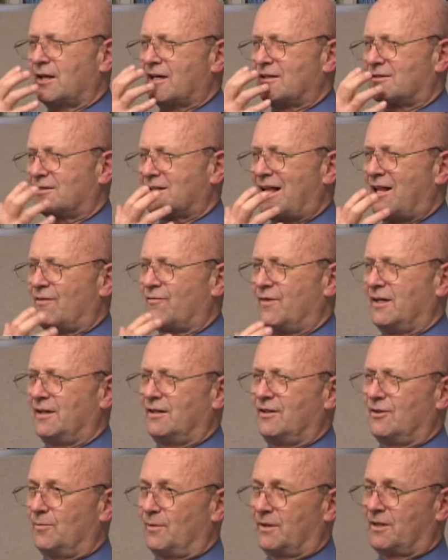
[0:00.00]

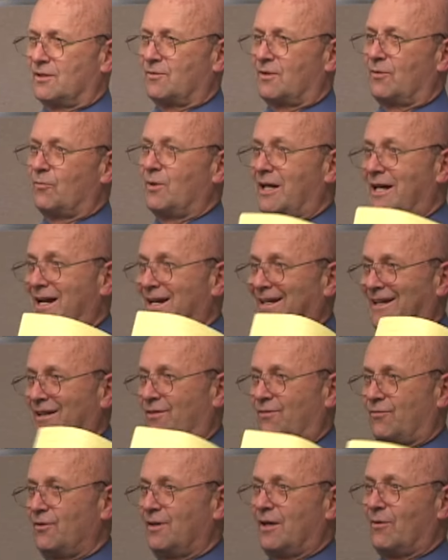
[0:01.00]
salivating because we got to
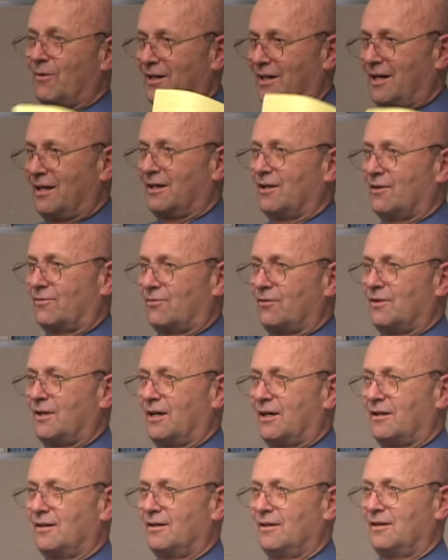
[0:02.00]
get through
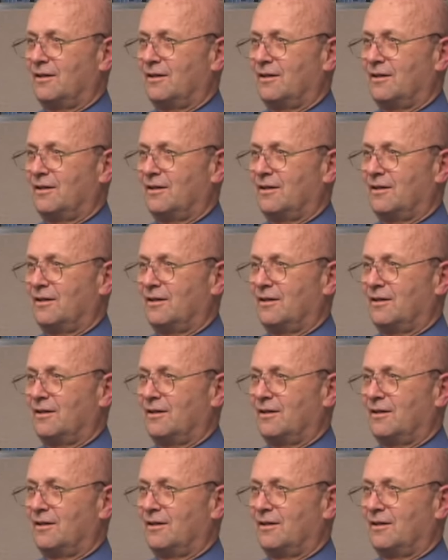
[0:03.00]
that.